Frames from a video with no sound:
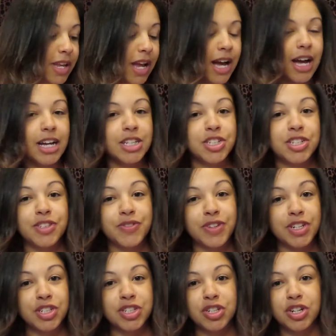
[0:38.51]
I just
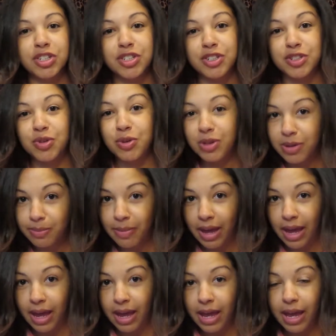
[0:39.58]
finished nursing school in
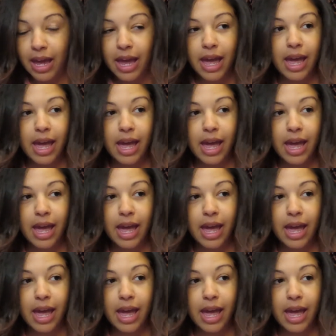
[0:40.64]
May,